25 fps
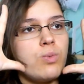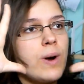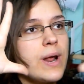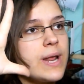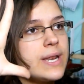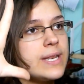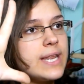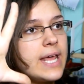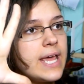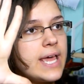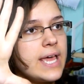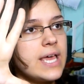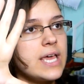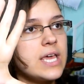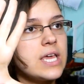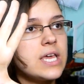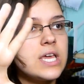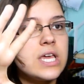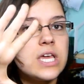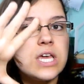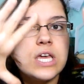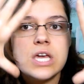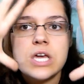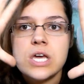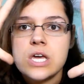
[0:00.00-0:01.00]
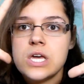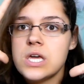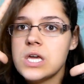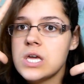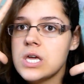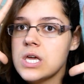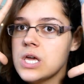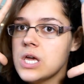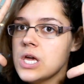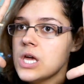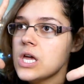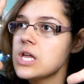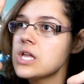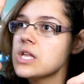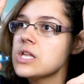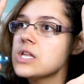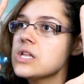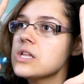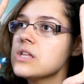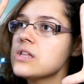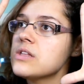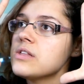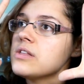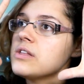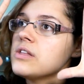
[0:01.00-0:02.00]
right there,
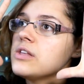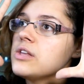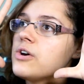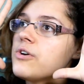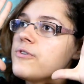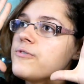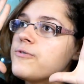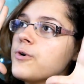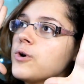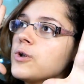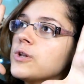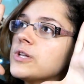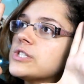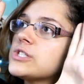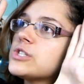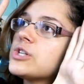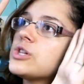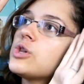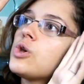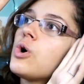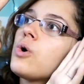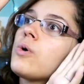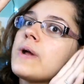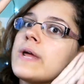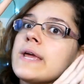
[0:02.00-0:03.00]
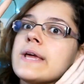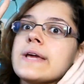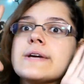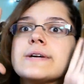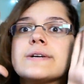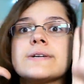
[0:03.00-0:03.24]
in your fullest glory.